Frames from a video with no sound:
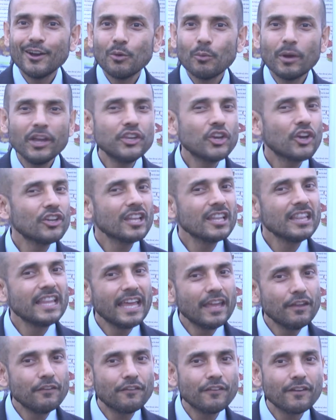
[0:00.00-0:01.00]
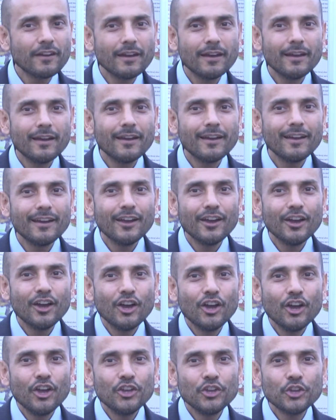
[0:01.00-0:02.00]
Where are you going to live?
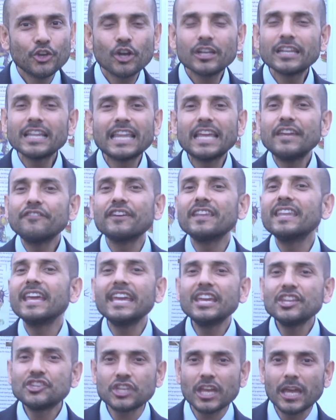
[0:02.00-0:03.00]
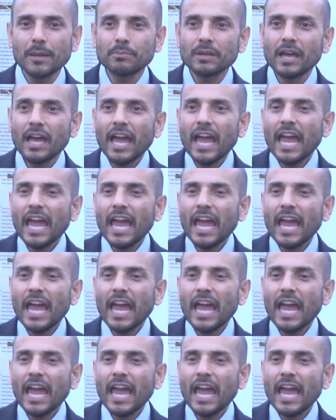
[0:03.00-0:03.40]
You're going to live in Egypt.